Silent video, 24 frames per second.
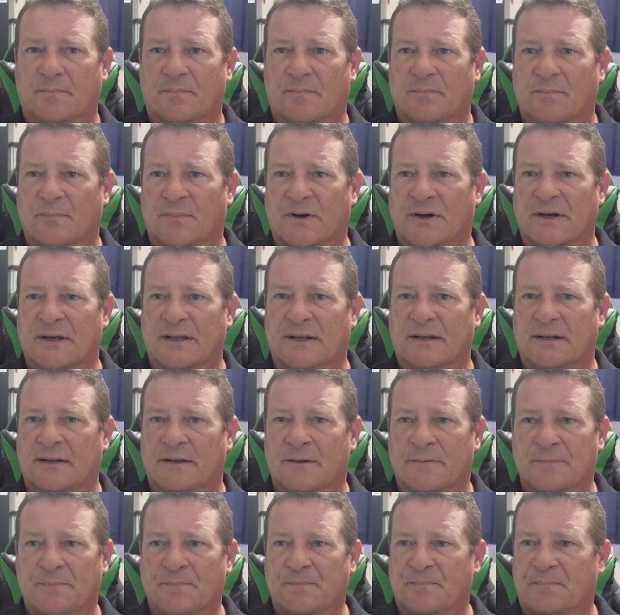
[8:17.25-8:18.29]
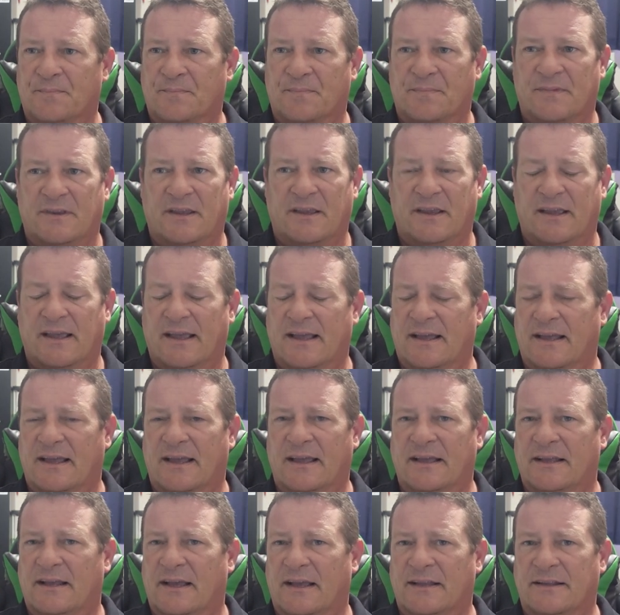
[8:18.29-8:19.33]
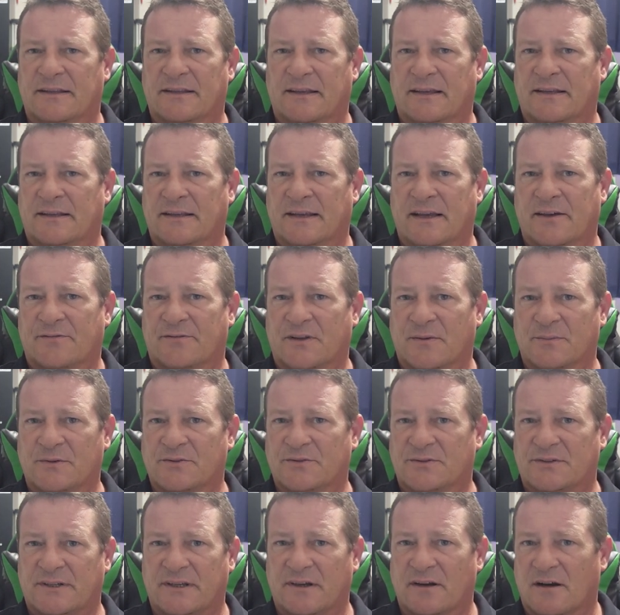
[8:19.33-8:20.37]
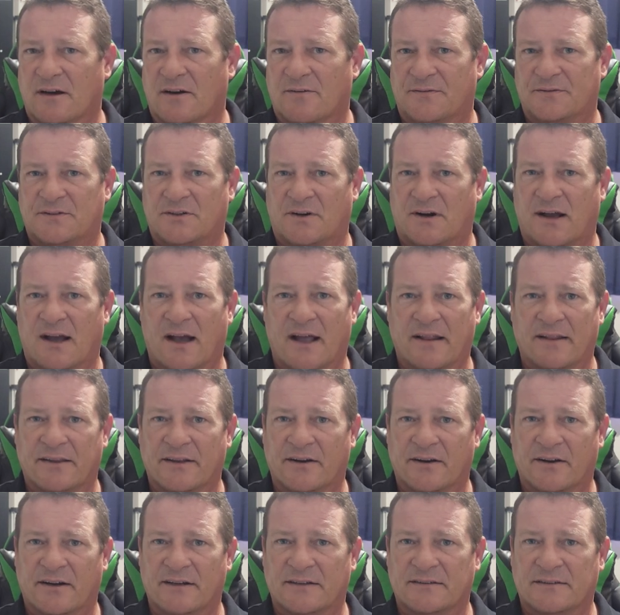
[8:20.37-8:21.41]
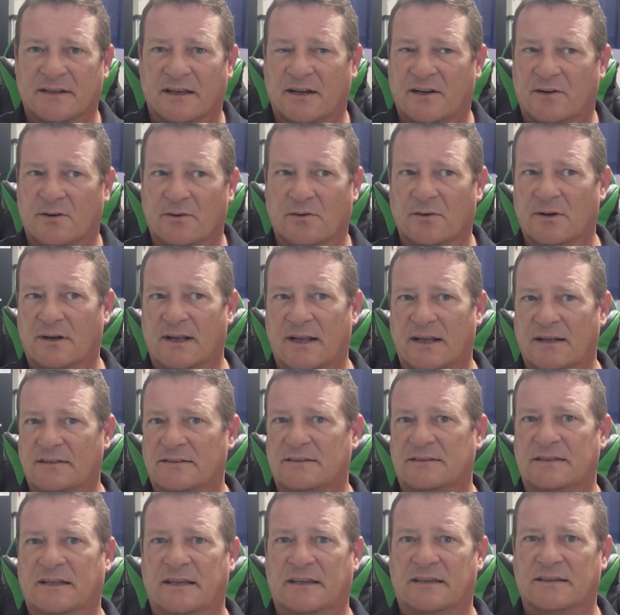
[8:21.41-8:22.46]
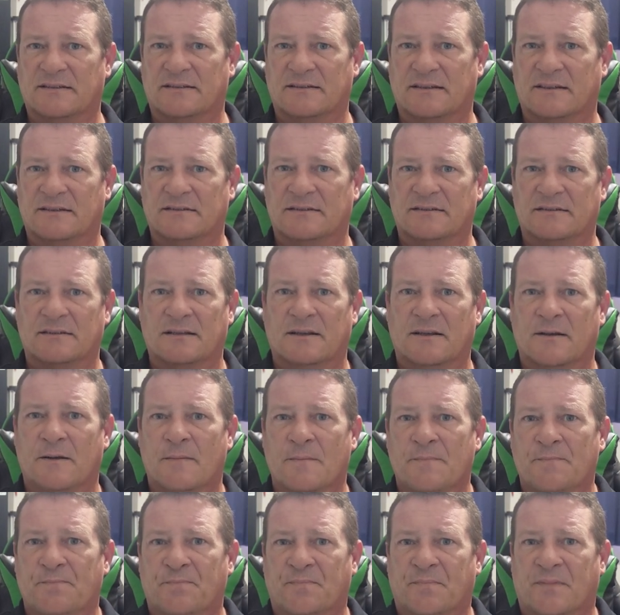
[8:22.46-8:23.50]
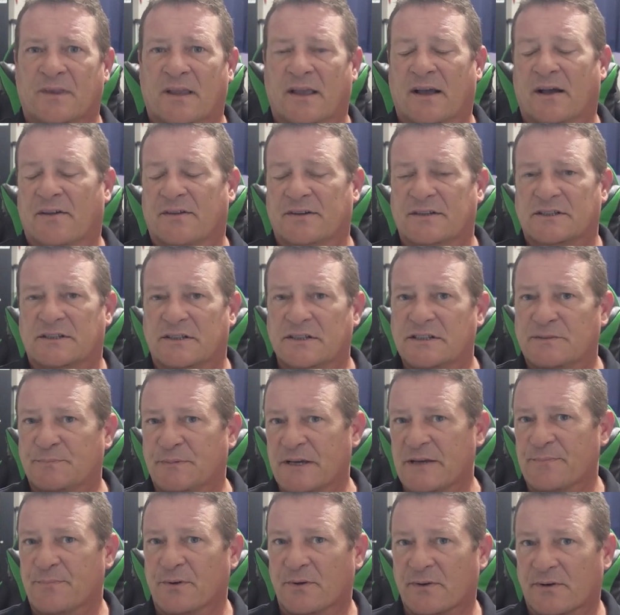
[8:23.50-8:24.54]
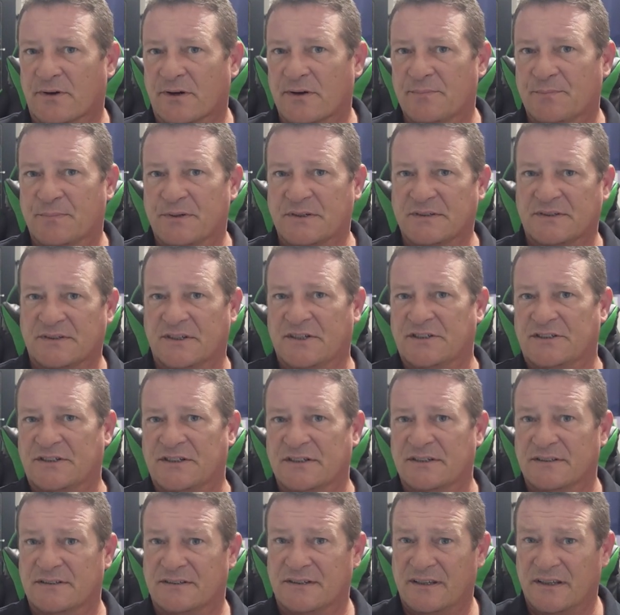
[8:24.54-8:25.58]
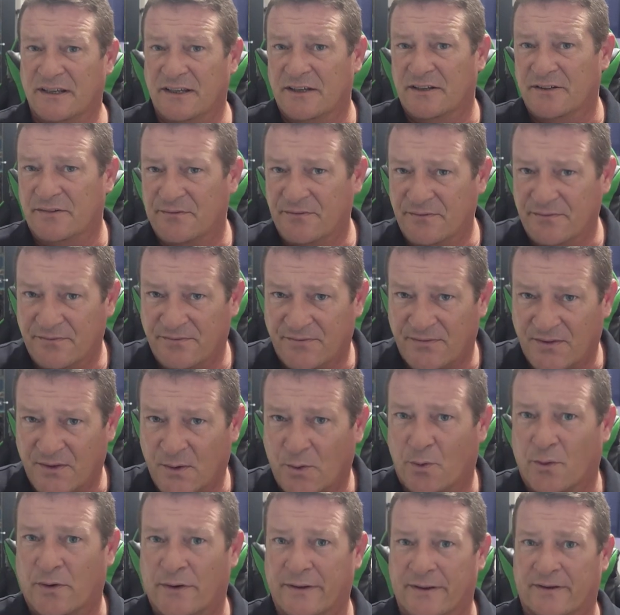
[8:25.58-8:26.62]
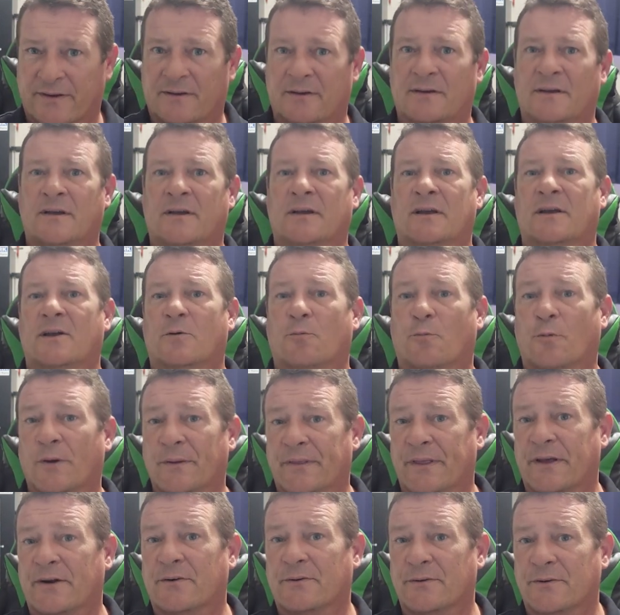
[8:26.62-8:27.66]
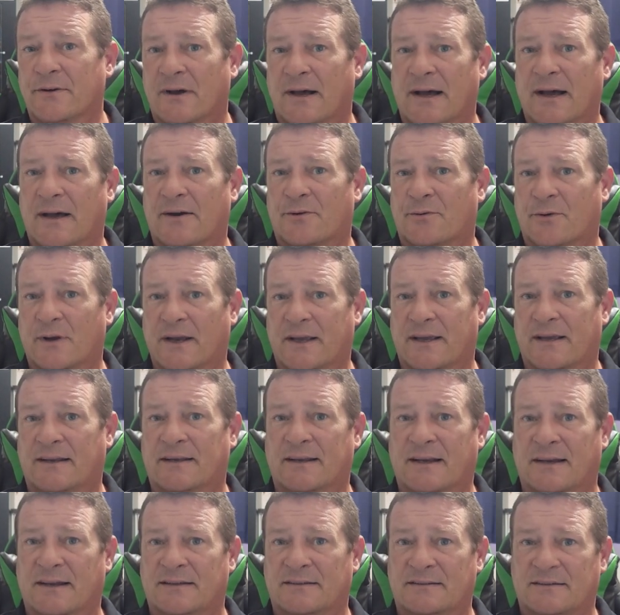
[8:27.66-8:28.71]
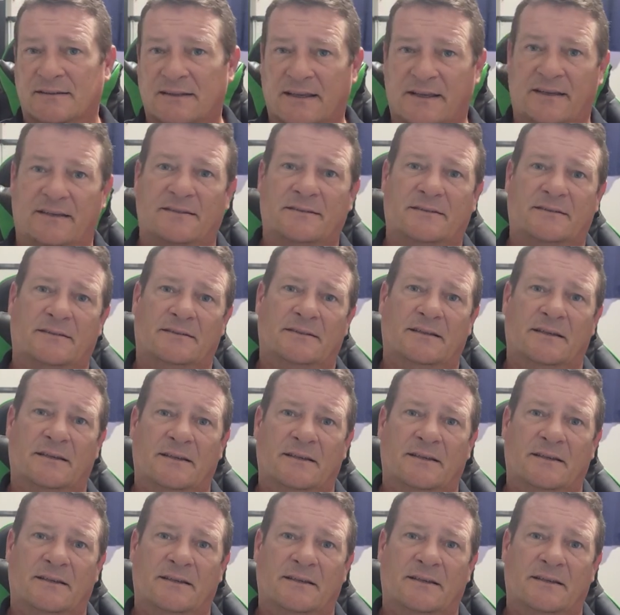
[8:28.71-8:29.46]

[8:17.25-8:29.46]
the FWC officer on there, he's like, well, what kind of snake is this? You know, these people are in positions in Florida where they don't know how to recognize snakes.